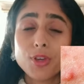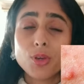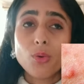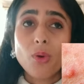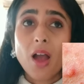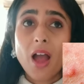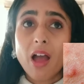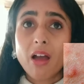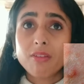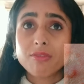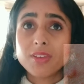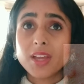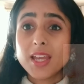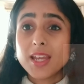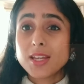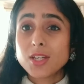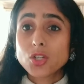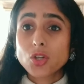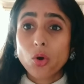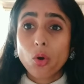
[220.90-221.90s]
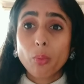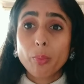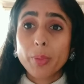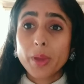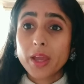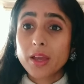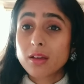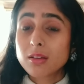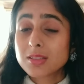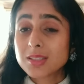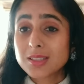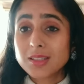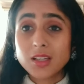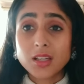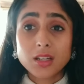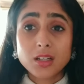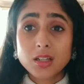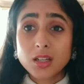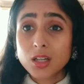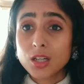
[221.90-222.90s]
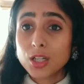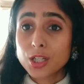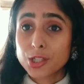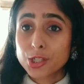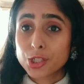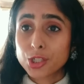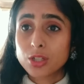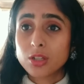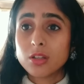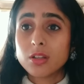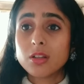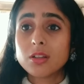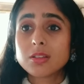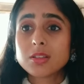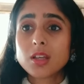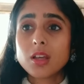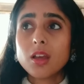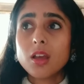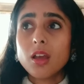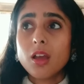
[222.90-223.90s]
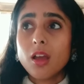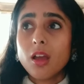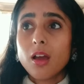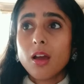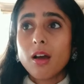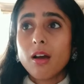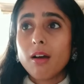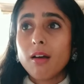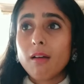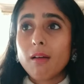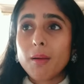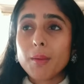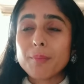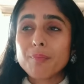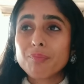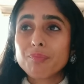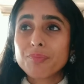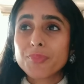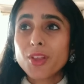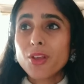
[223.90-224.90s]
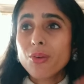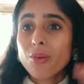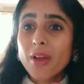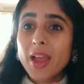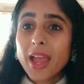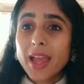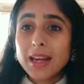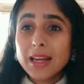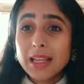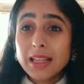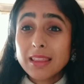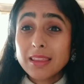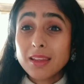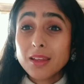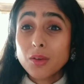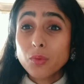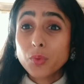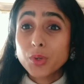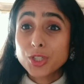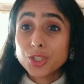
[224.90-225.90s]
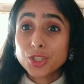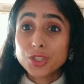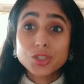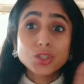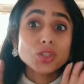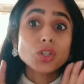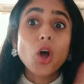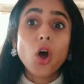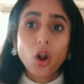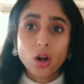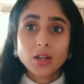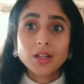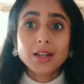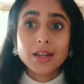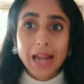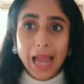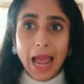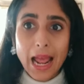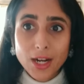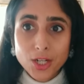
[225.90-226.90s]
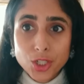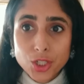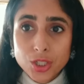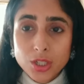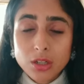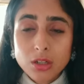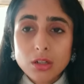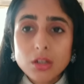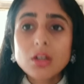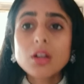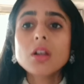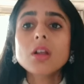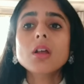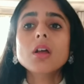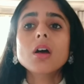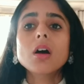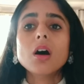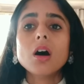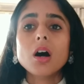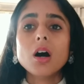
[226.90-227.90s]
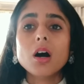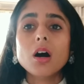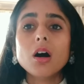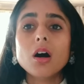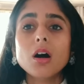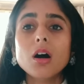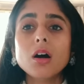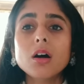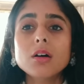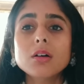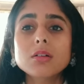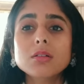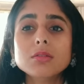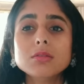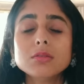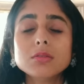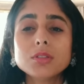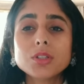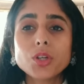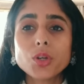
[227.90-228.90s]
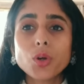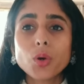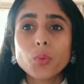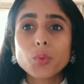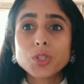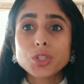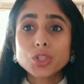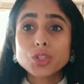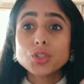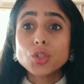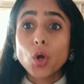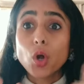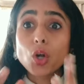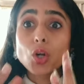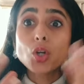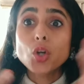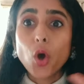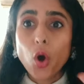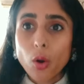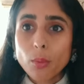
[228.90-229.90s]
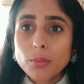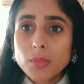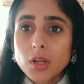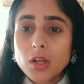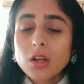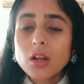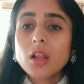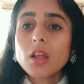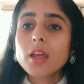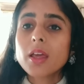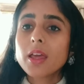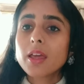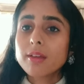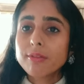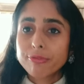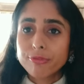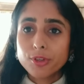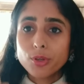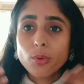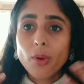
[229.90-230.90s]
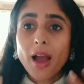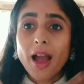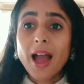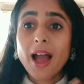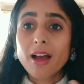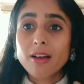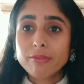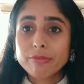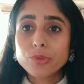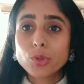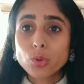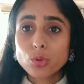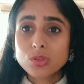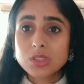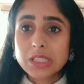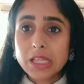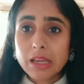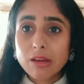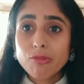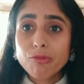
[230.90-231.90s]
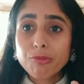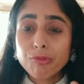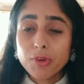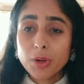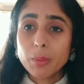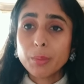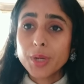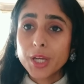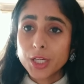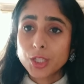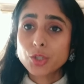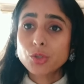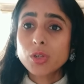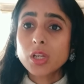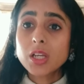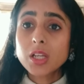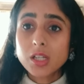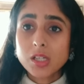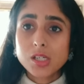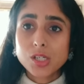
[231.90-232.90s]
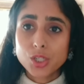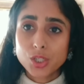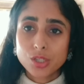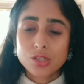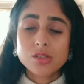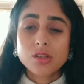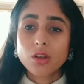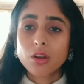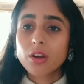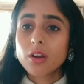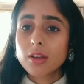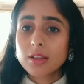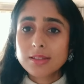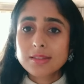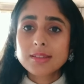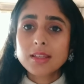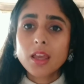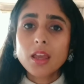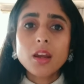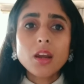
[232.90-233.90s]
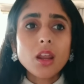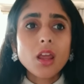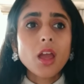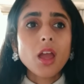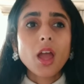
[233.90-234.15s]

you have atopic skin conditions, you know, anything which is not natural, you know, which is not normal, if you have those inflammatory conditions on your skin,